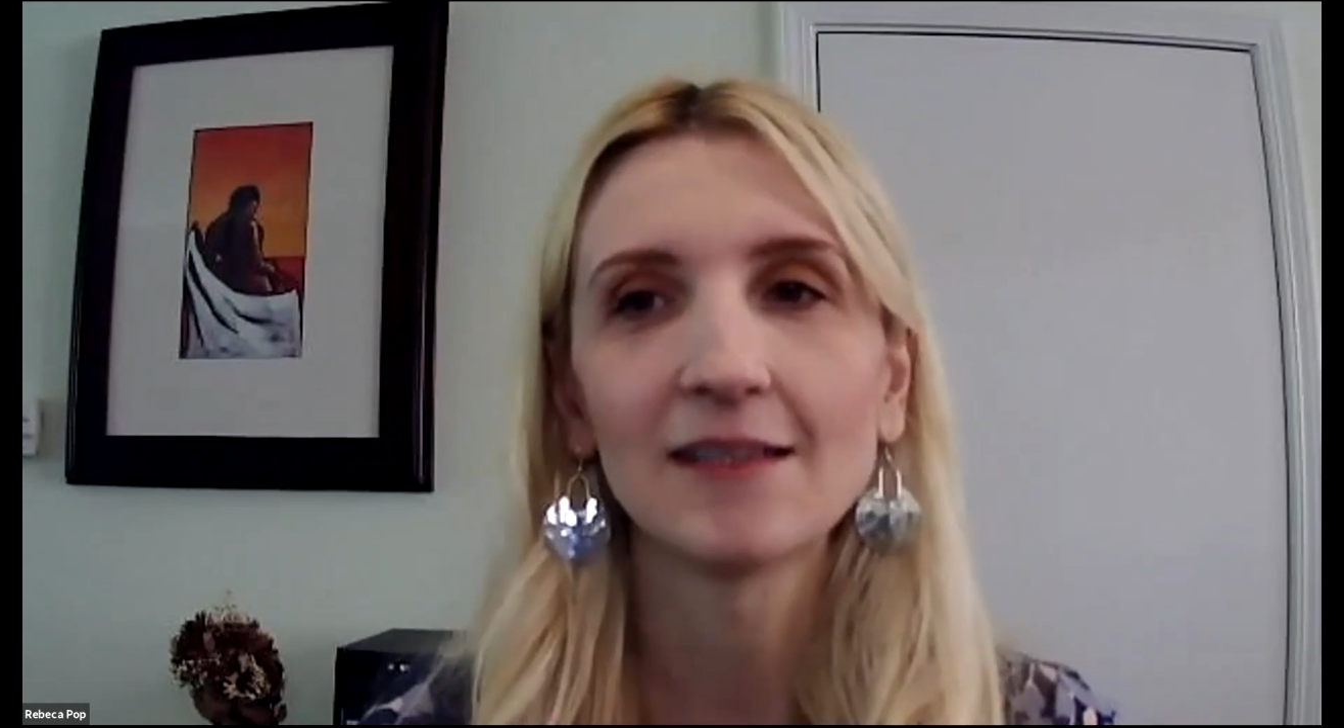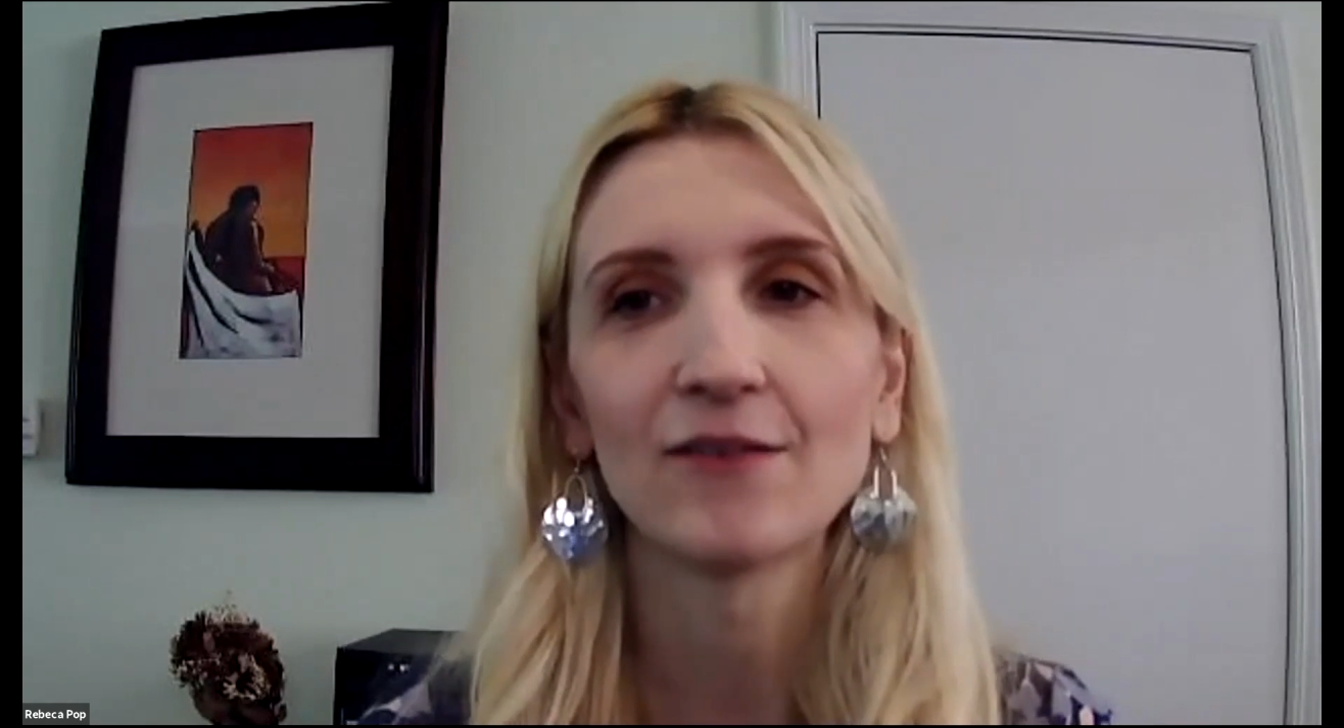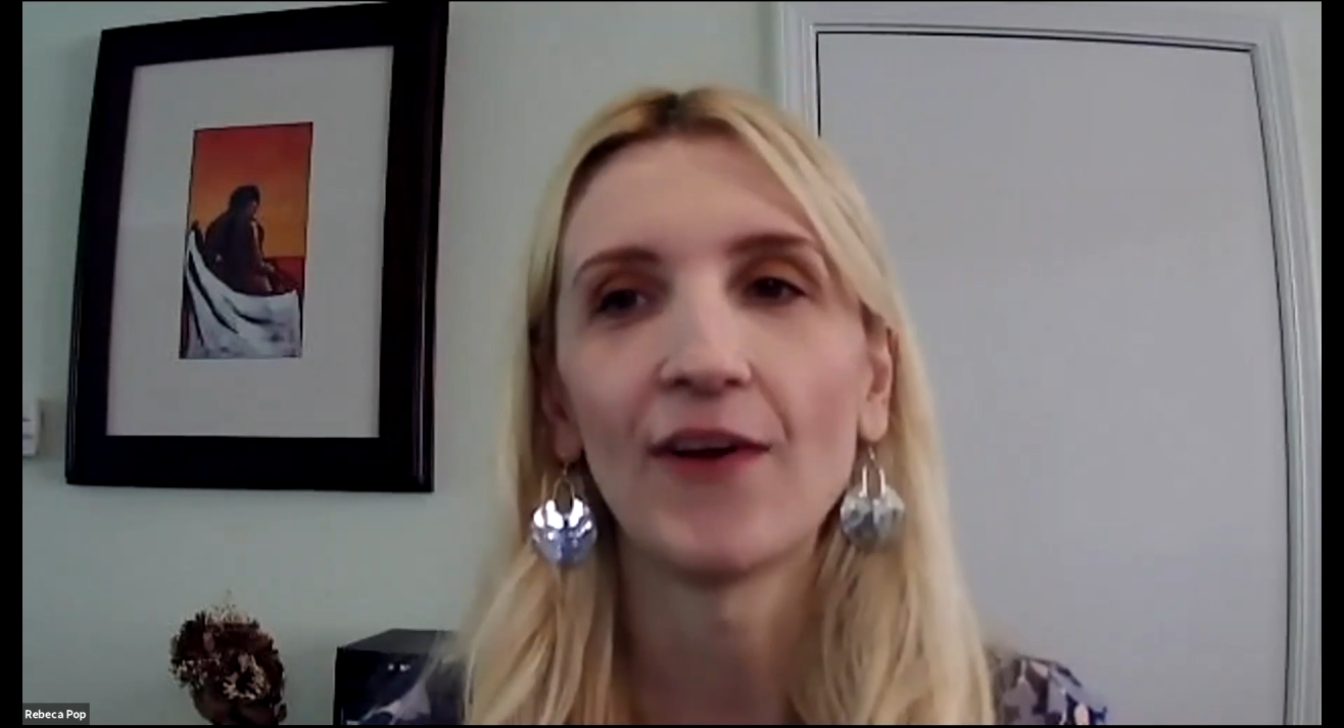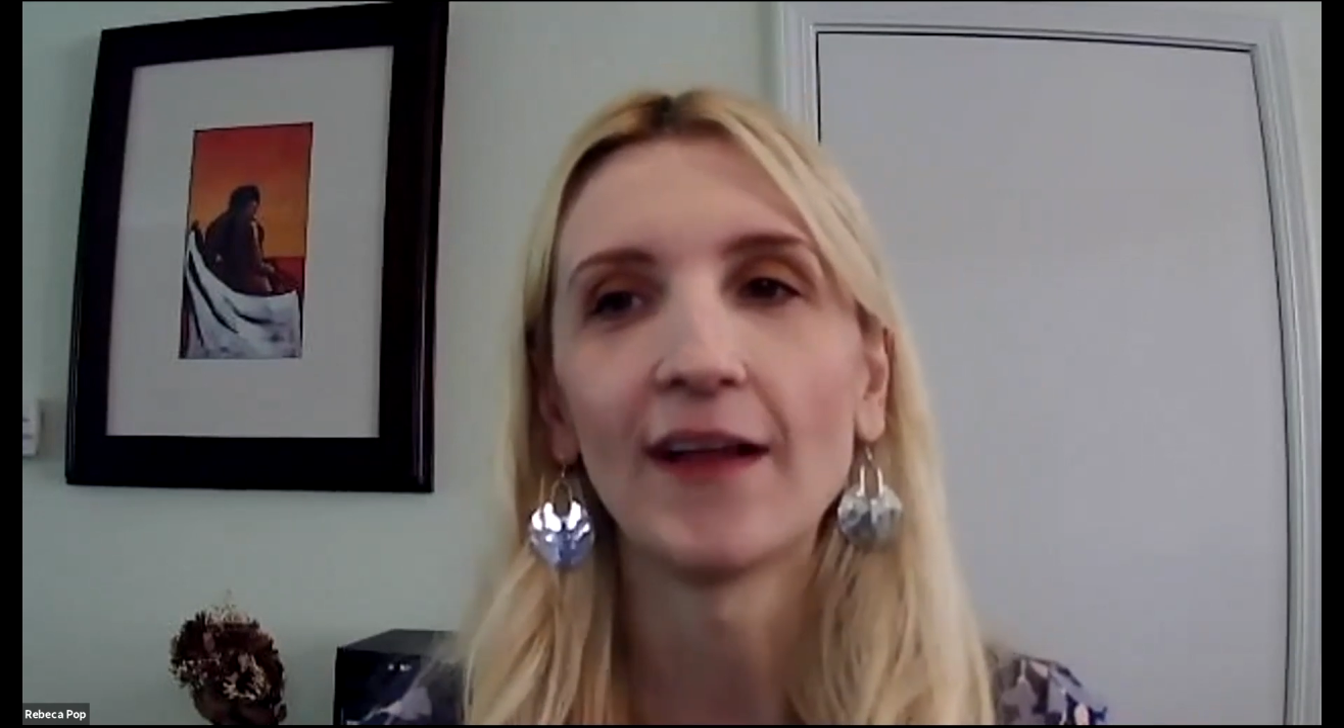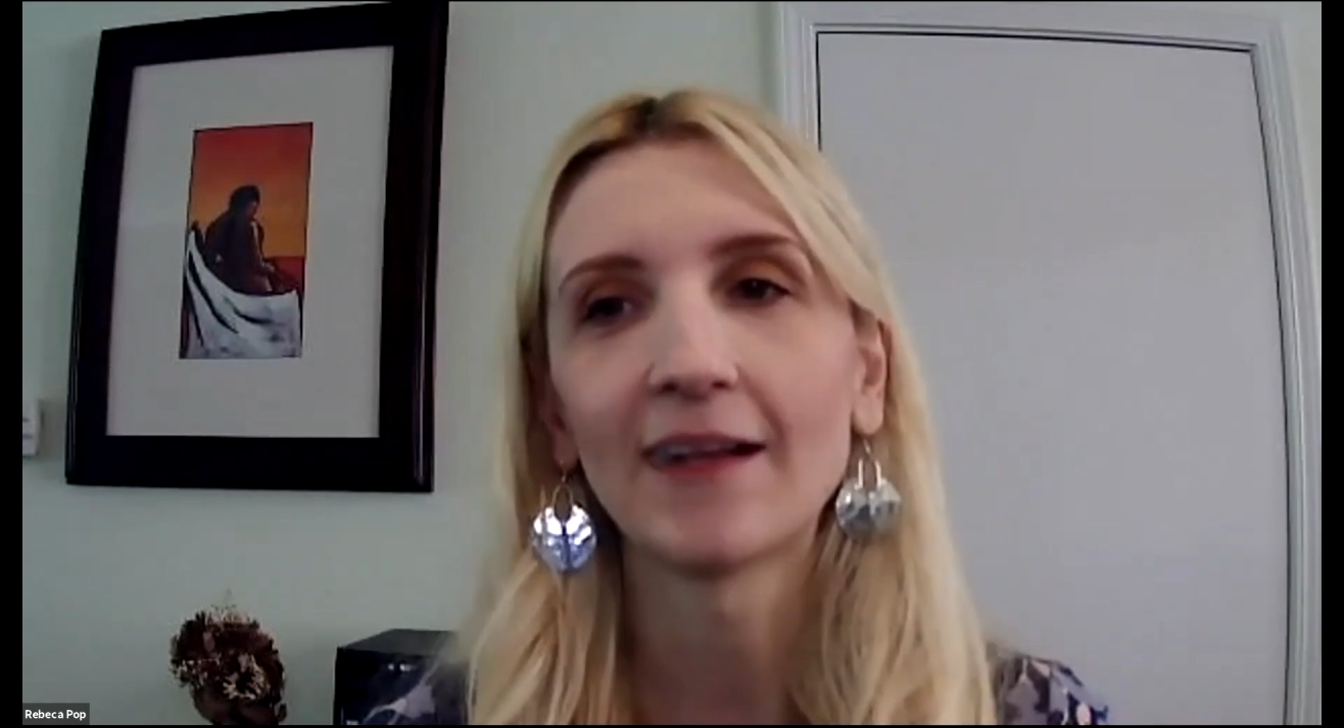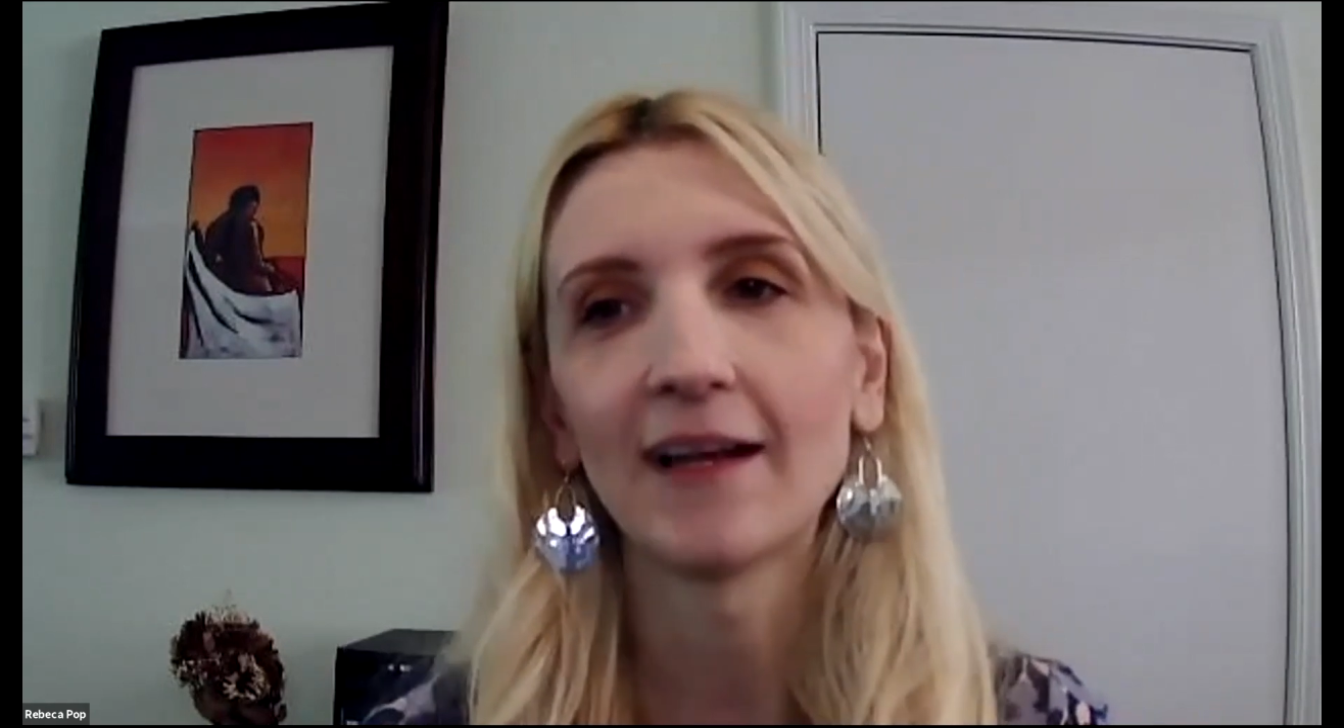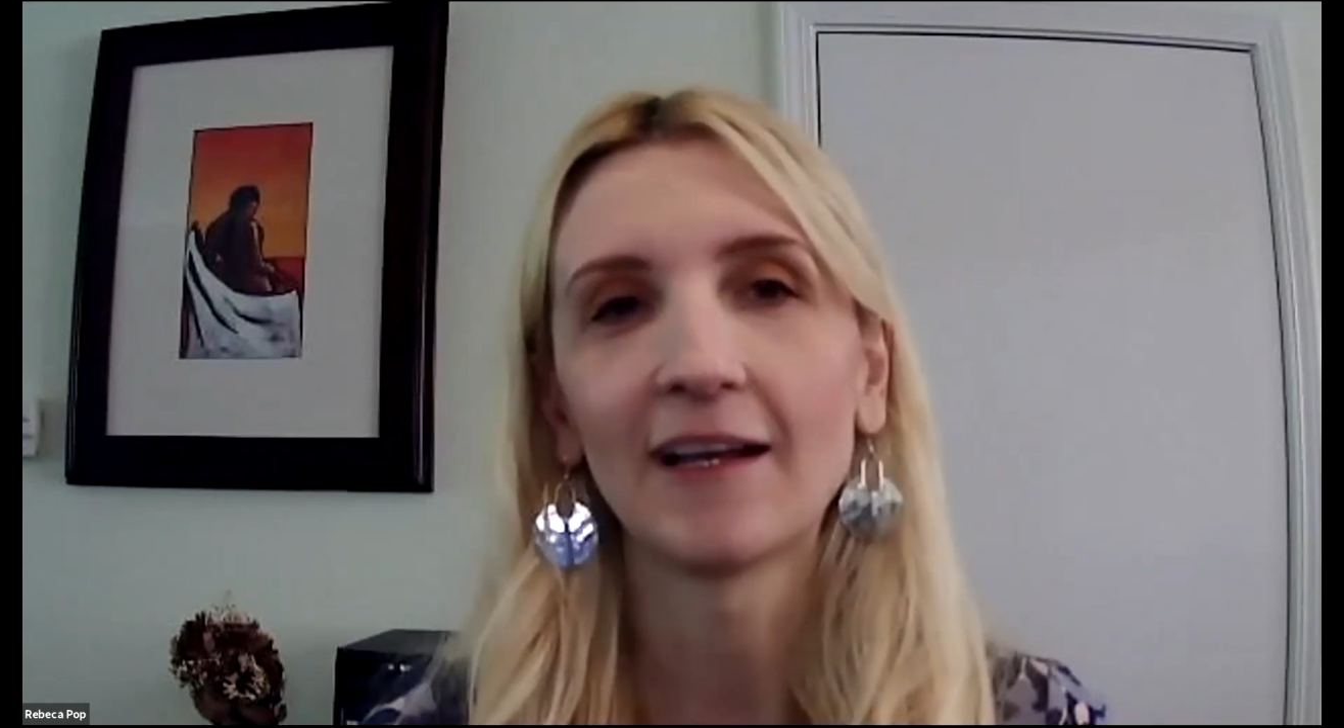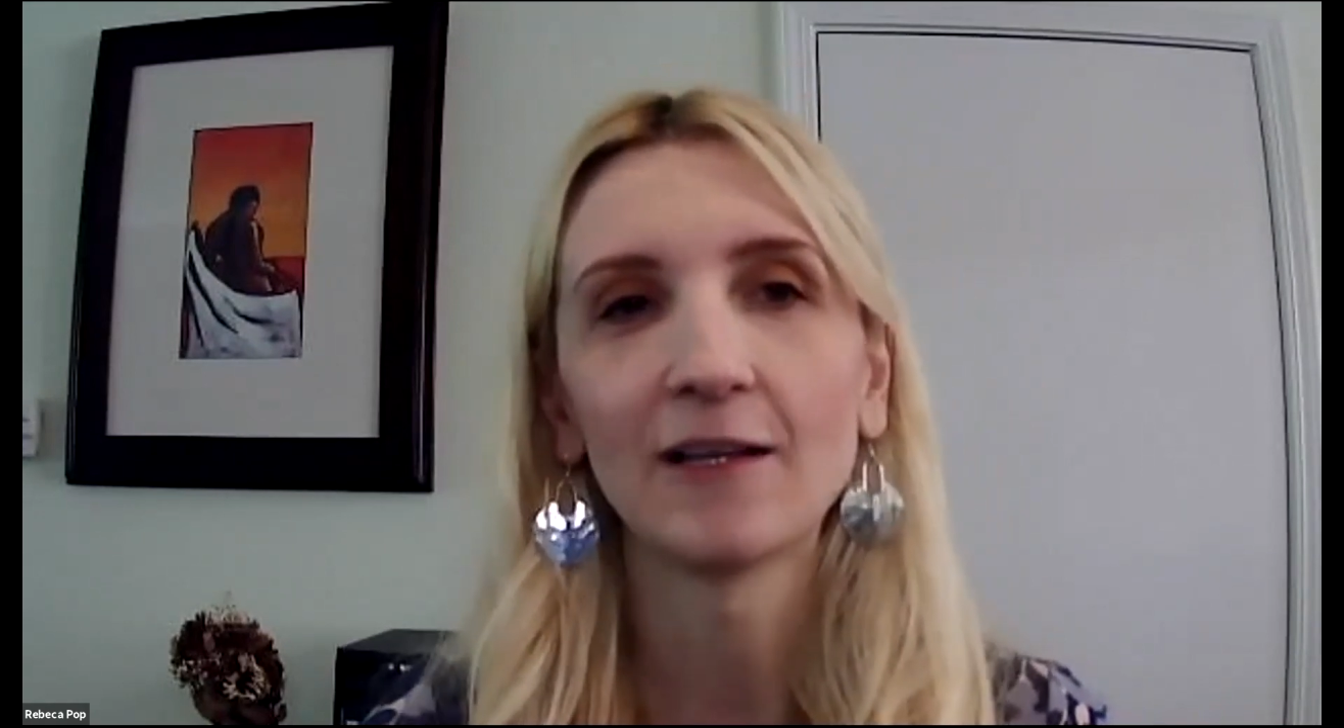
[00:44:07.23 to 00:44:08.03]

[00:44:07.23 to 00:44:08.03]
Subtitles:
It felt like